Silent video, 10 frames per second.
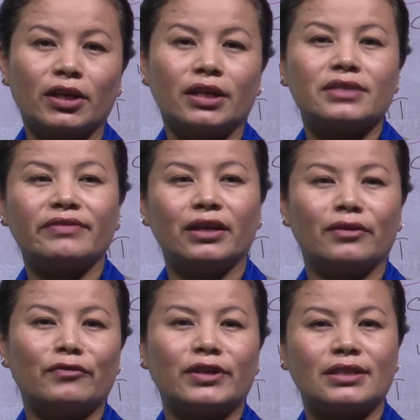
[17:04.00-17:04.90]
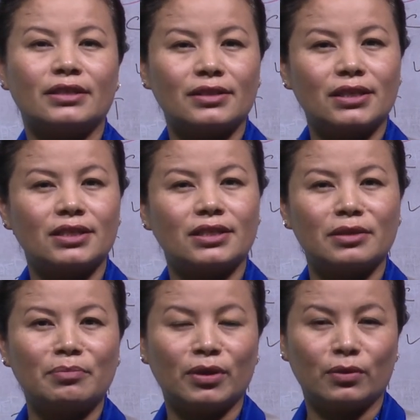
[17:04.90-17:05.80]
can develop with such
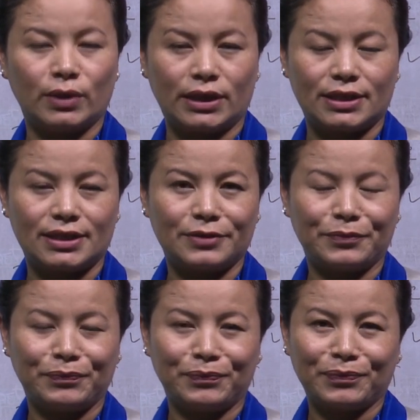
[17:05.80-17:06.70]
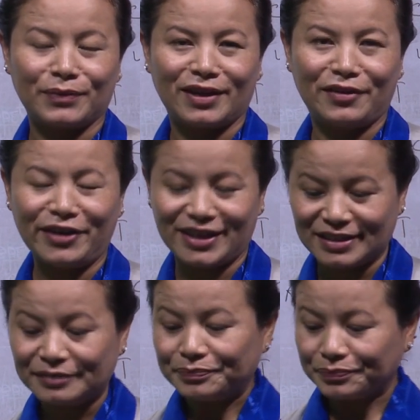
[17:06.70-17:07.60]
simple words, right?
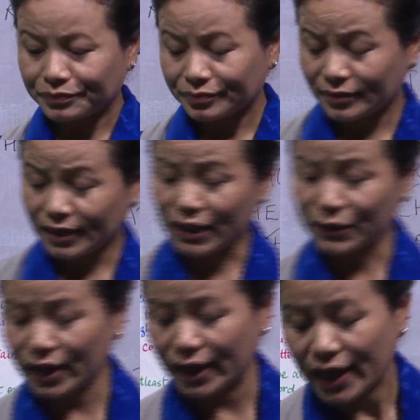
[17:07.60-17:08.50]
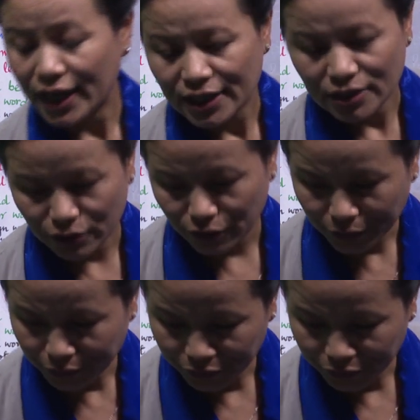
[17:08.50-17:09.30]
Okay, so